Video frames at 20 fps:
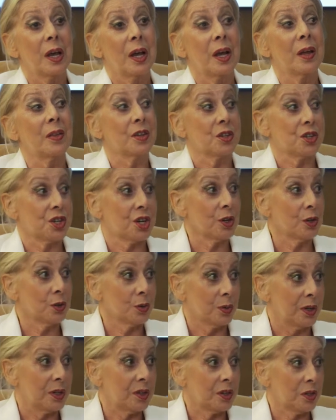and the
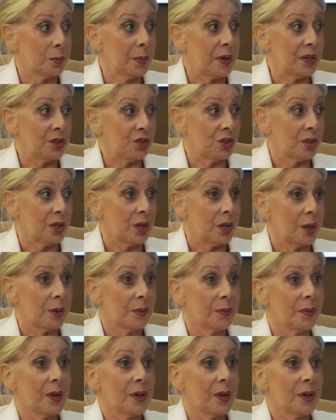children especially.